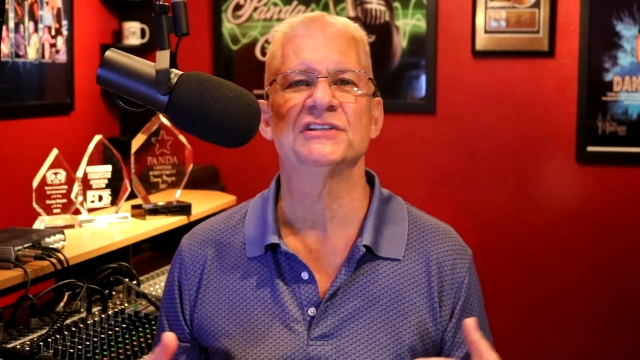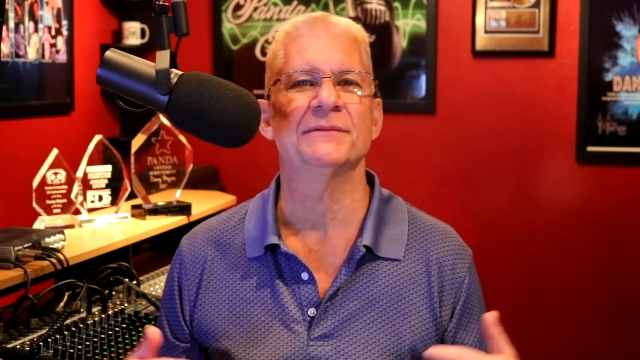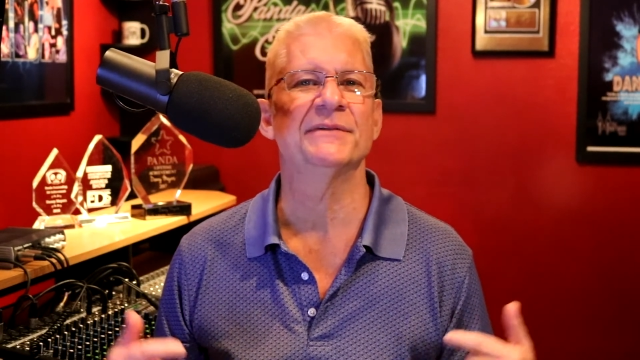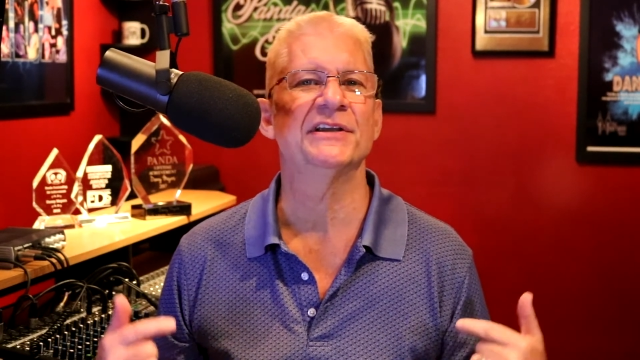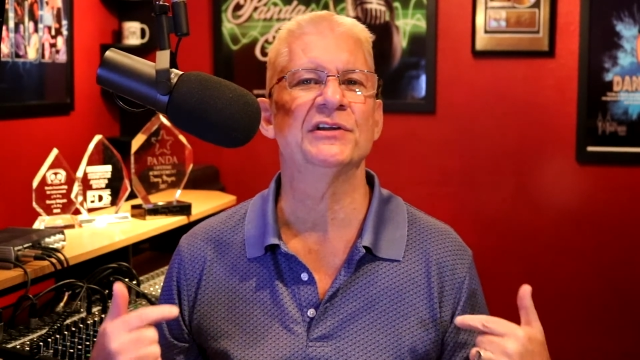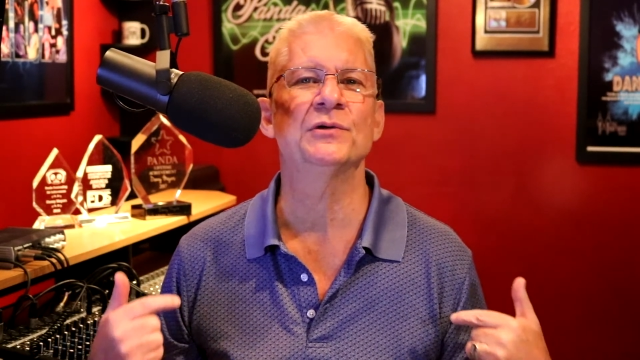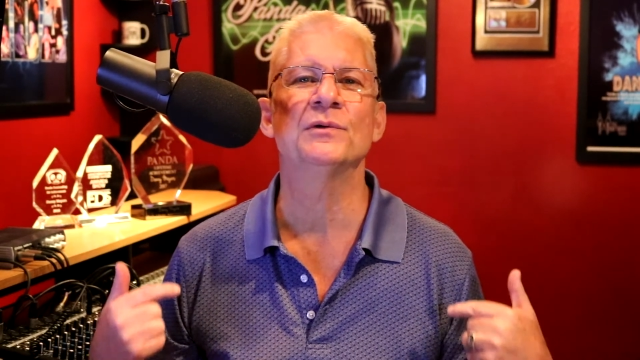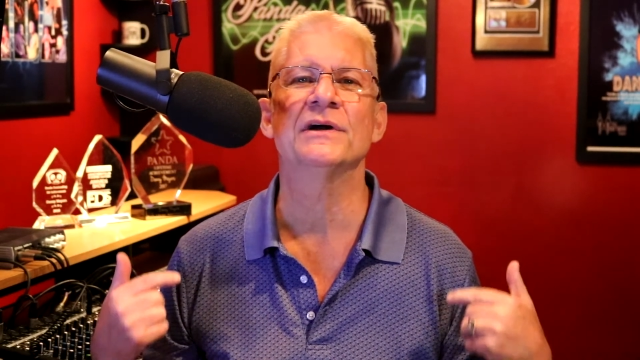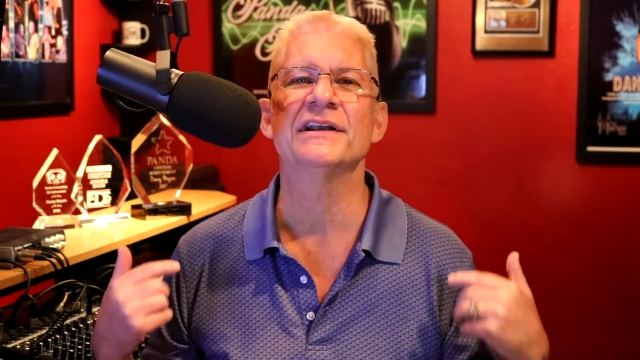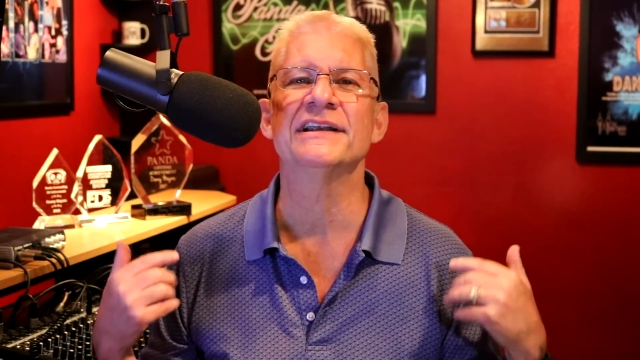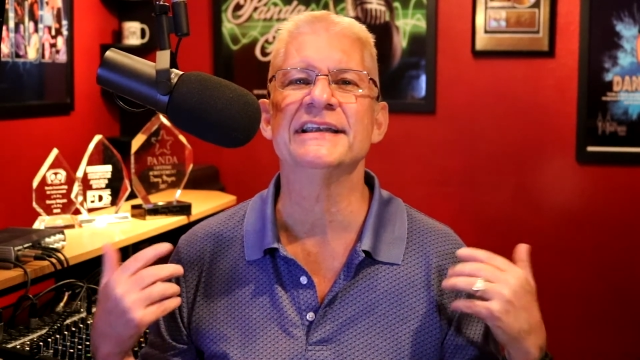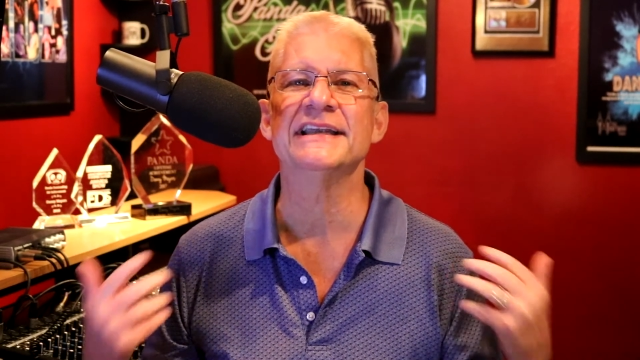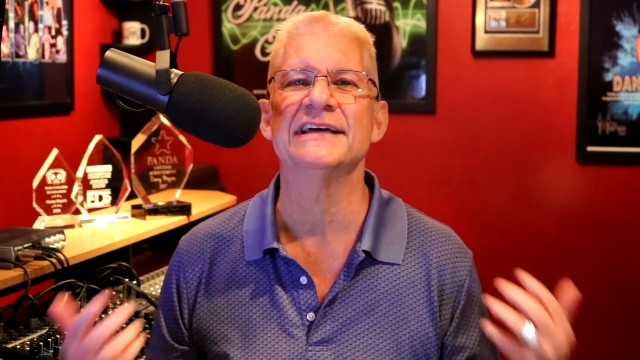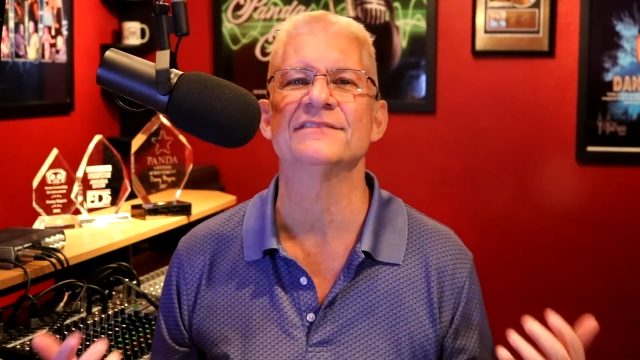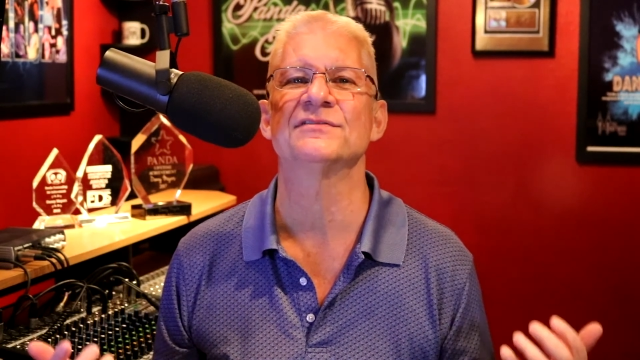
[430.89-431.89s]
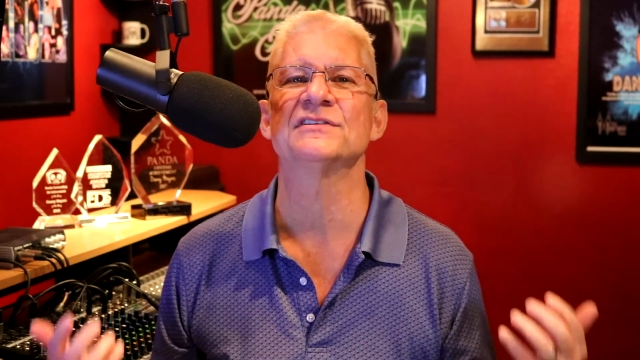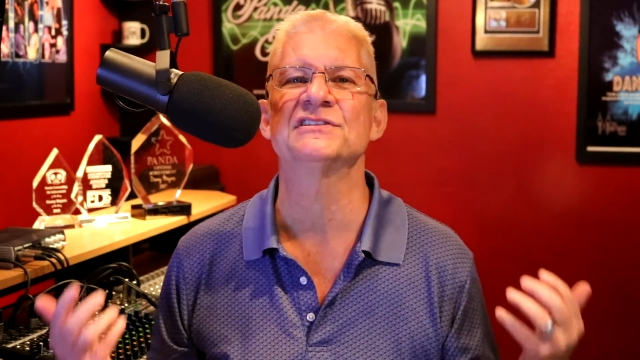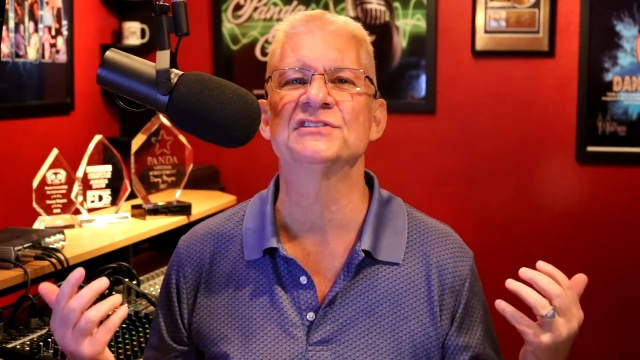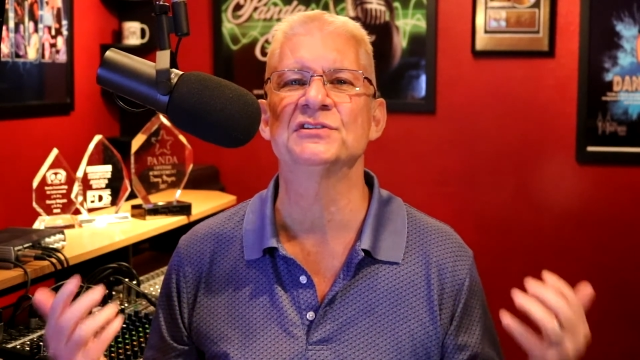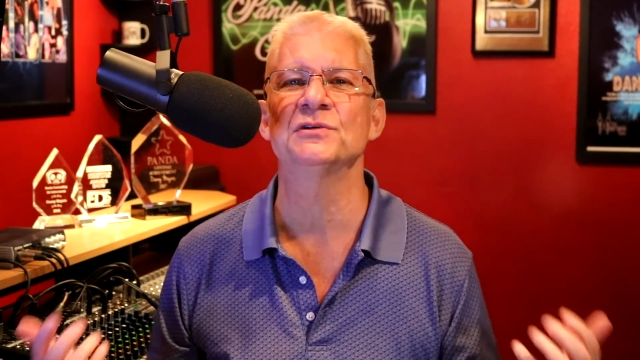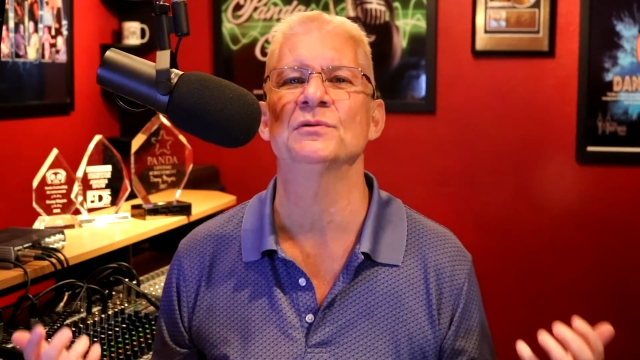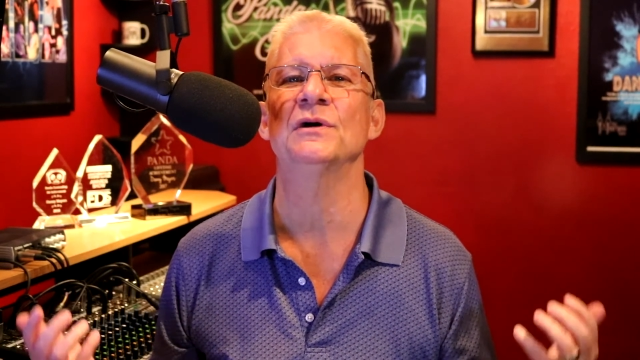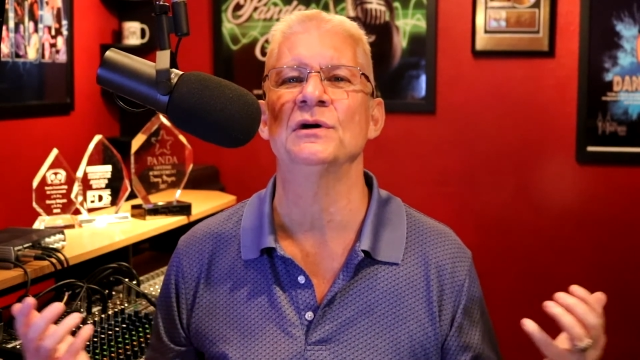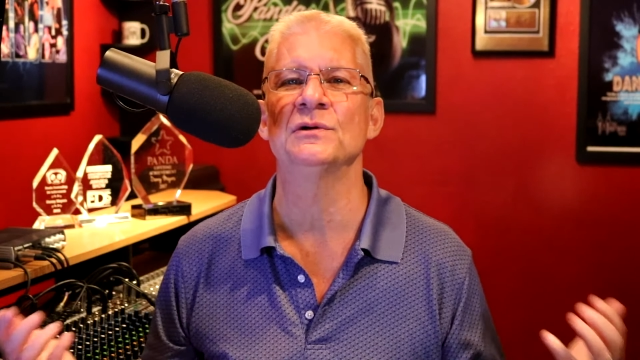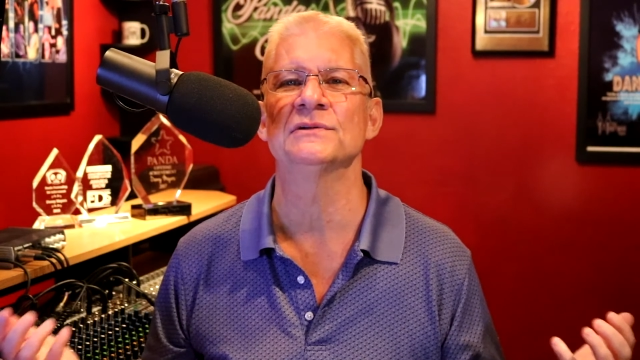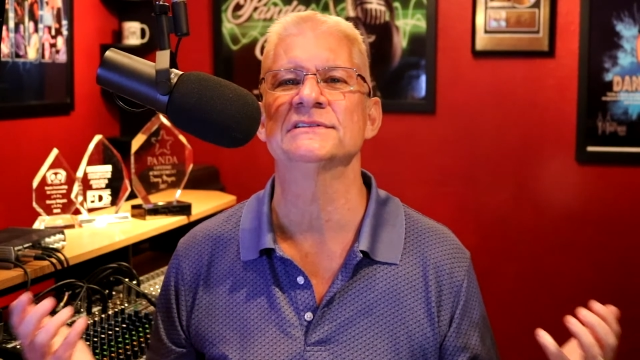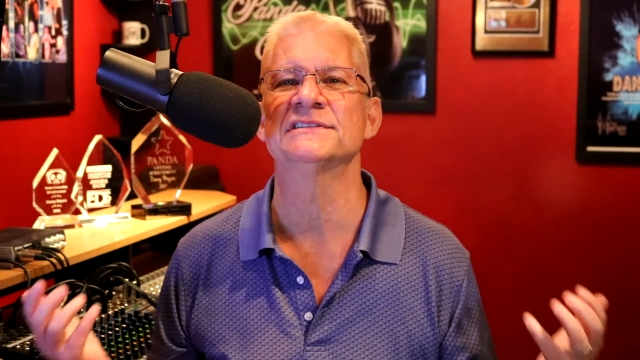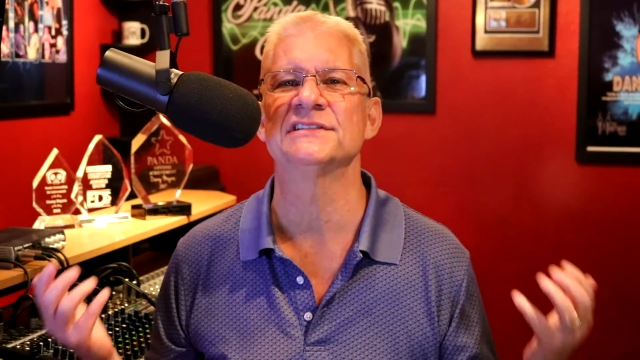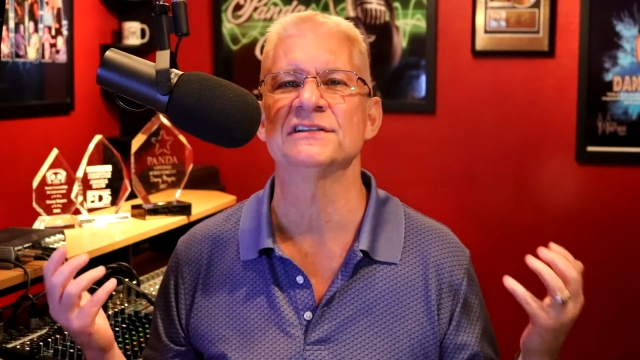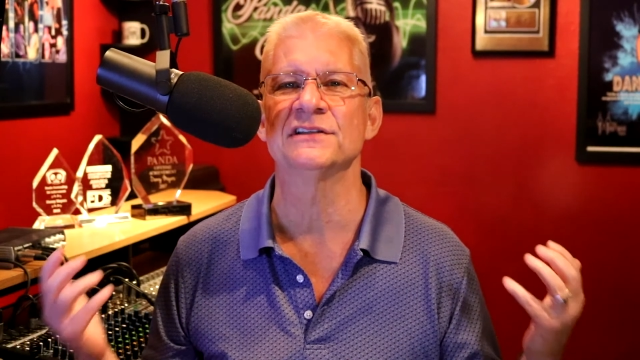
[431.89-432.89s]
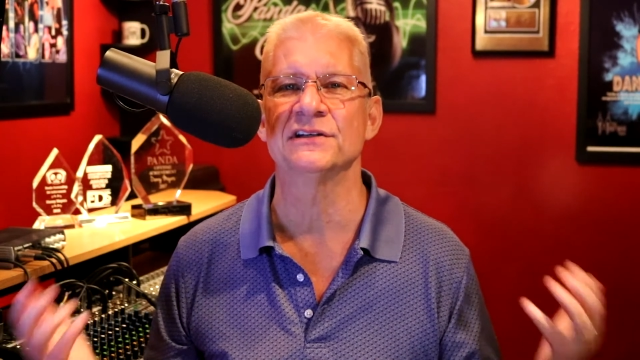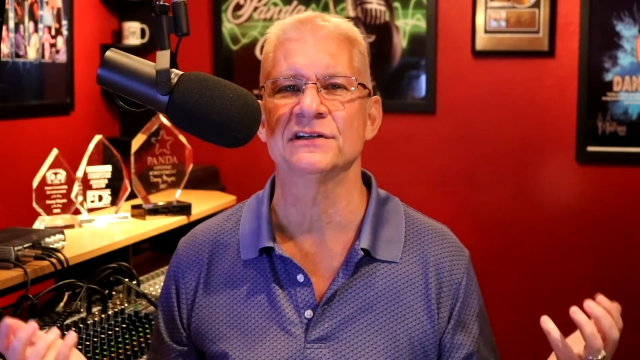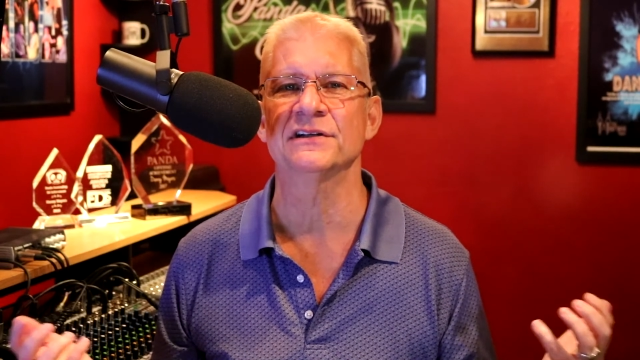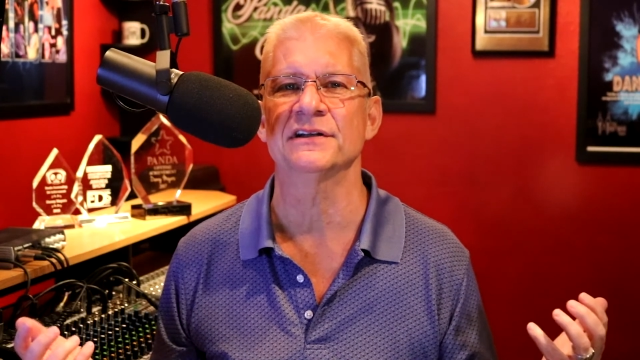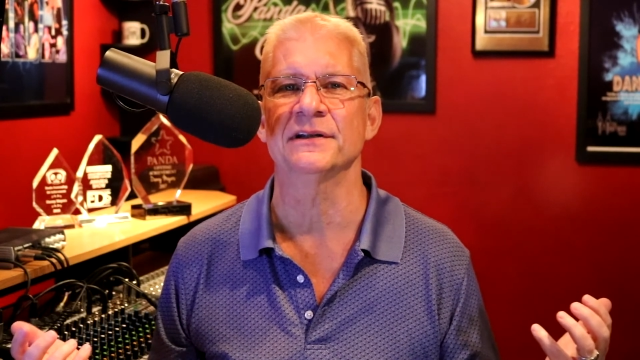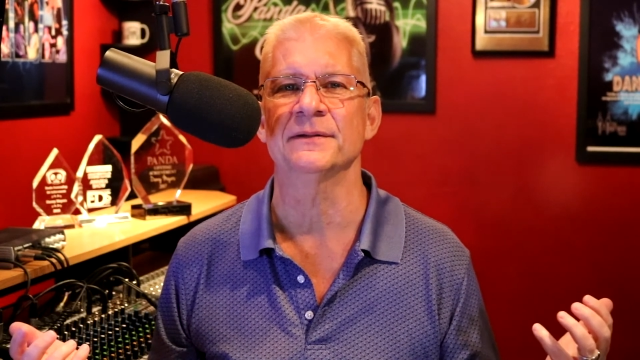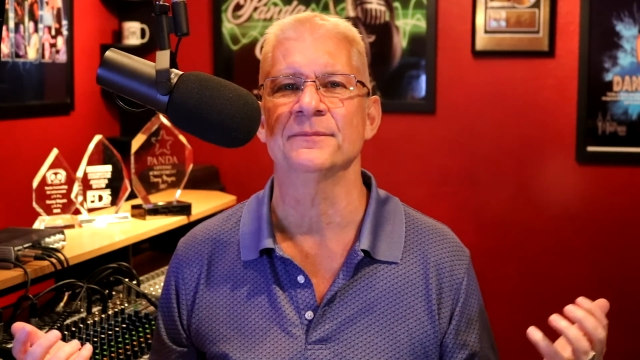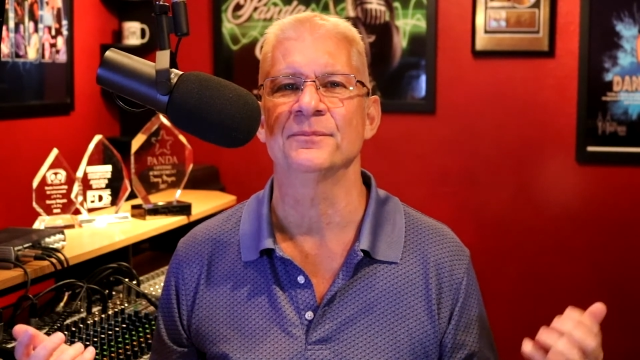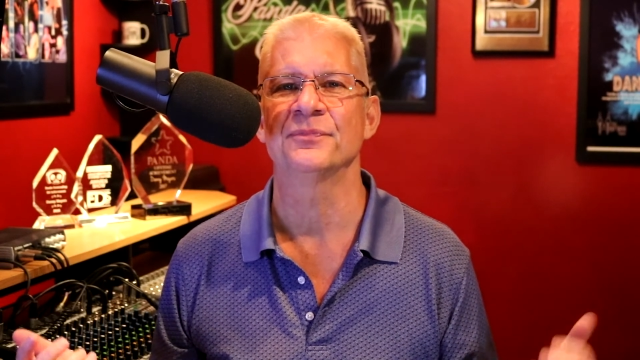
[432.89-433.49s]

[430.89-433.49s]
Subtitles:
I mean, you are never too old to learn.